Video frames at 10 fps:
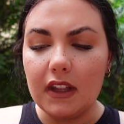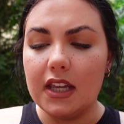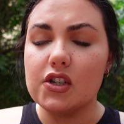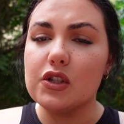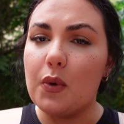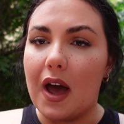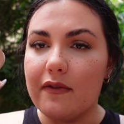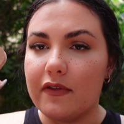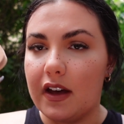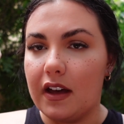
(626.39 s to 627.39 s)
And just
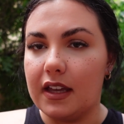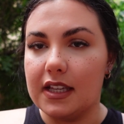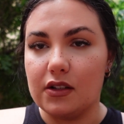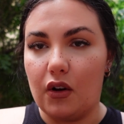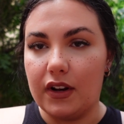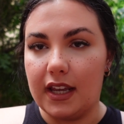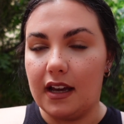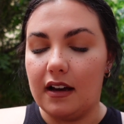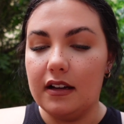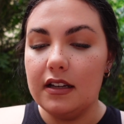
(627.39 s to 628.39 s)
whatever is on
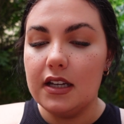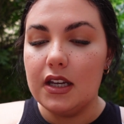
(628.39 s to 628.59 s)
here,